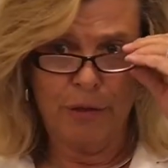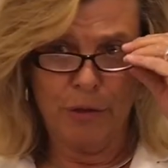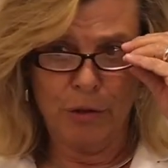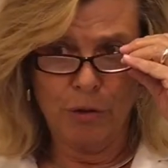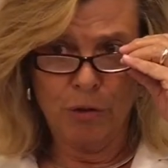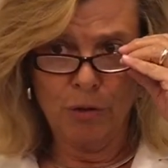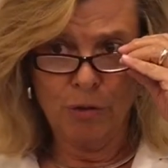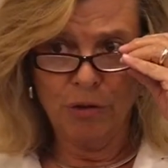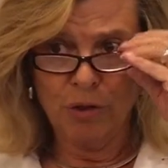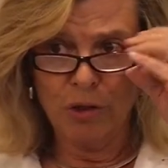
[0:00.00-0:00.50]
and
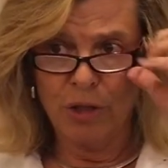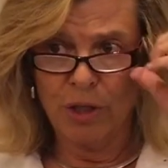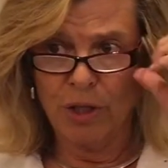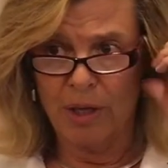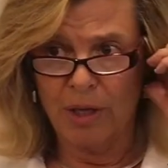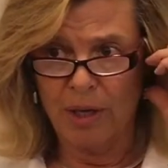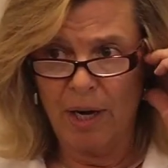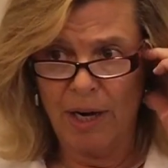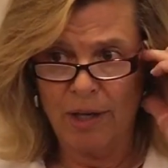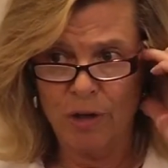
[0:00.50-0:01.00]
nutrition
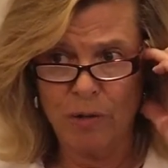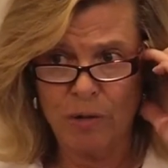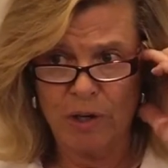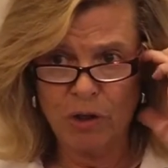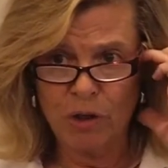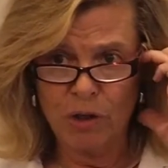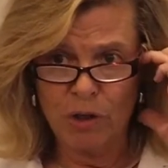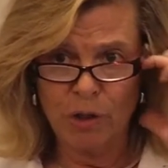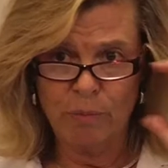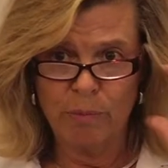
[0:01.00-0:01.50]
and
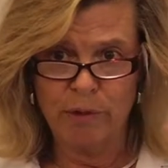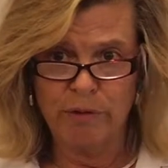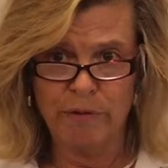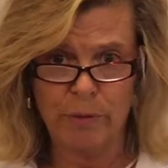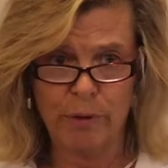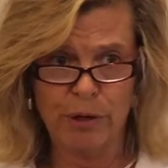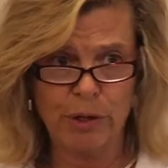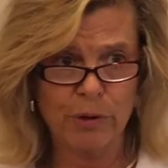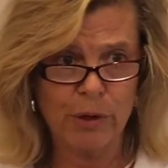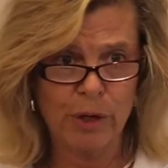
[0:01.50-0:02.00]
hydration
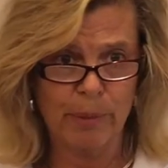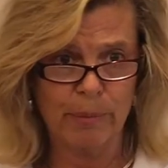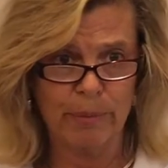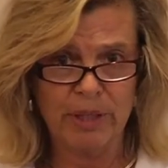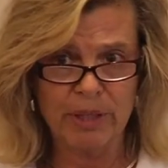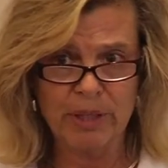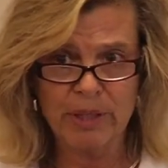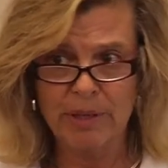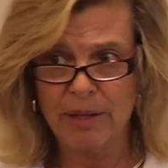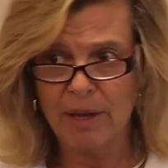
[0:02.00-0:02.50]
before you come
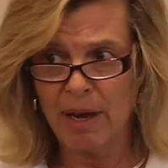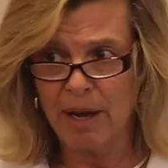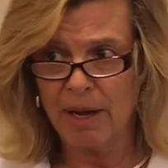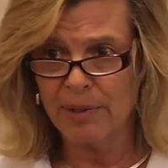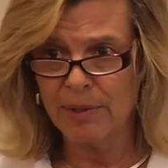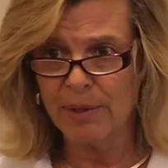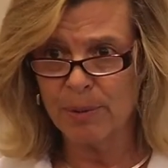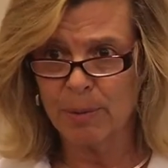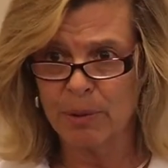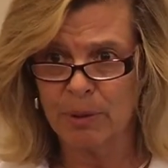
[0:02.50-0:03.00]
into the
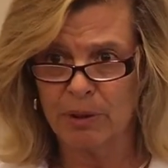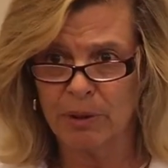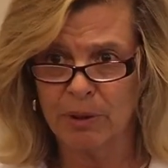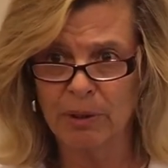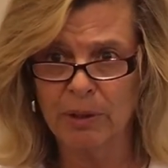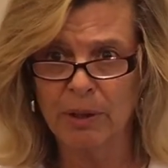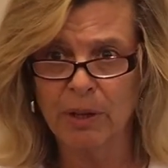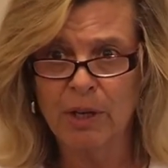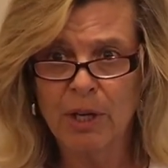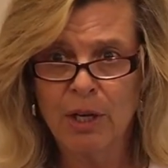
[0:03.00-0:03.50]

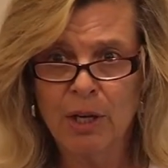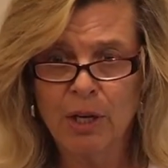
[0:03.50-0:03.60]
hospital.